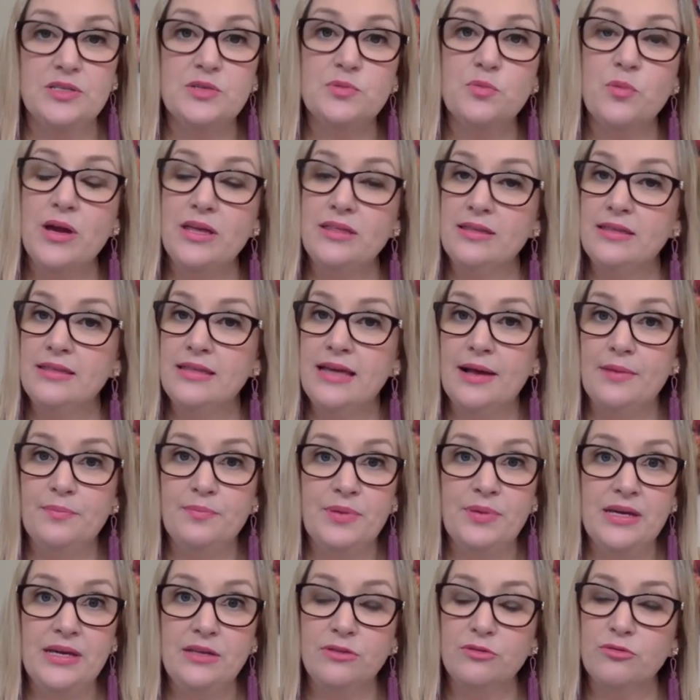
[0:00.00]
whether that
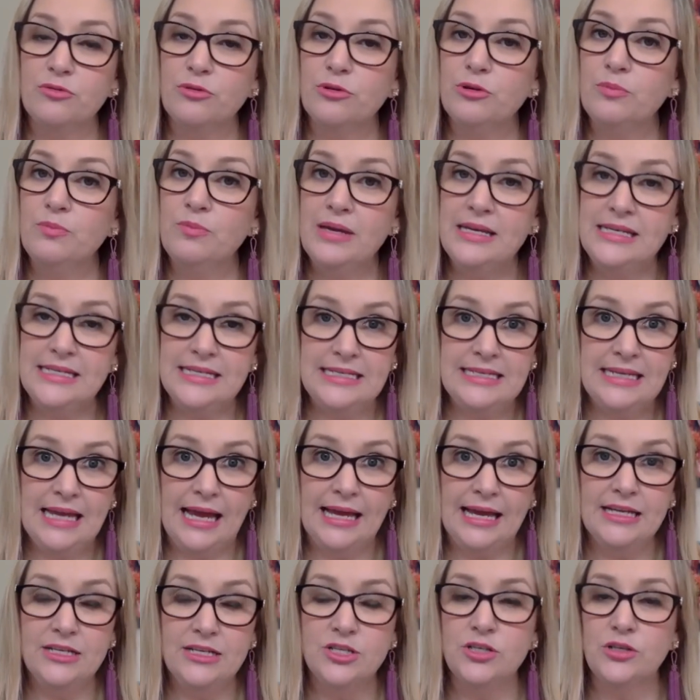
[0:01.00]
be through
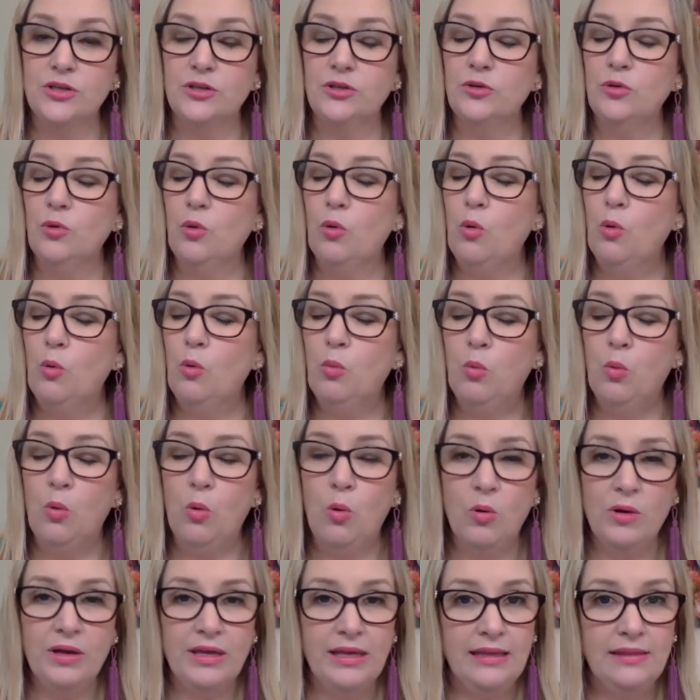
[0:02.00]
meditation or
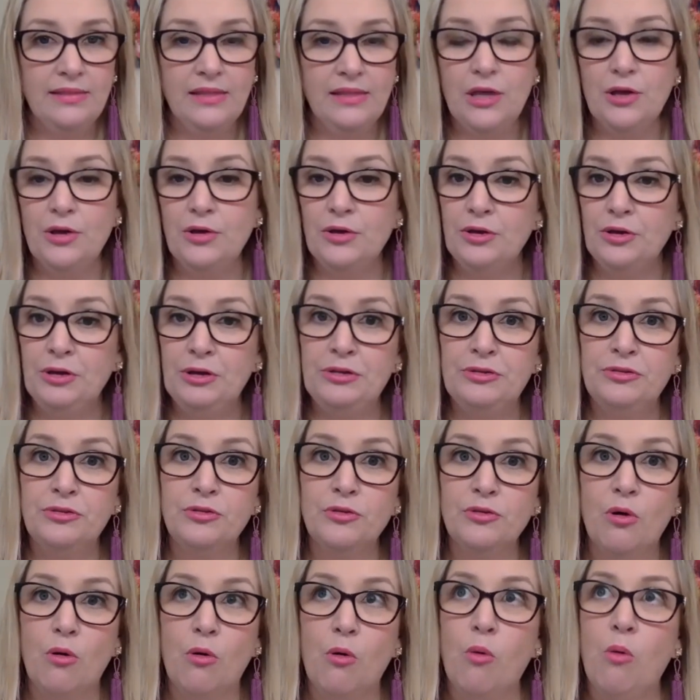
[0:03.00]
walking the earth
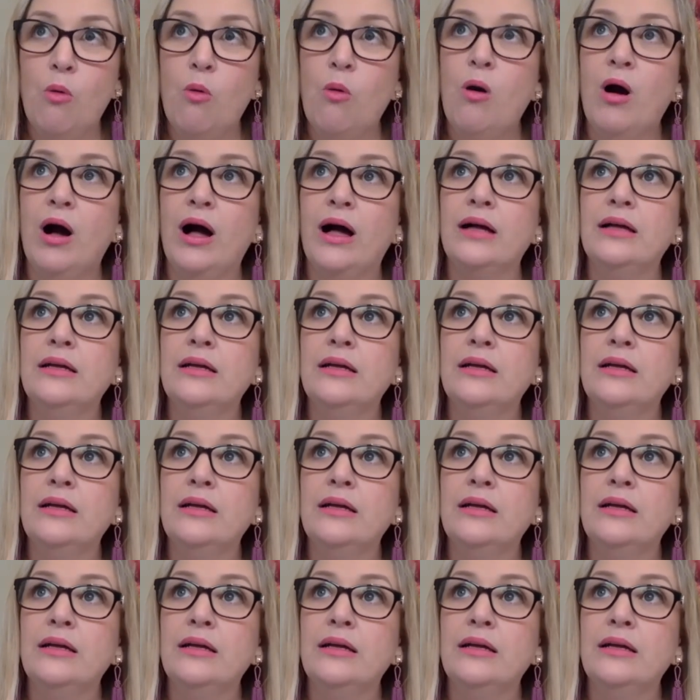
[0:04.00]
or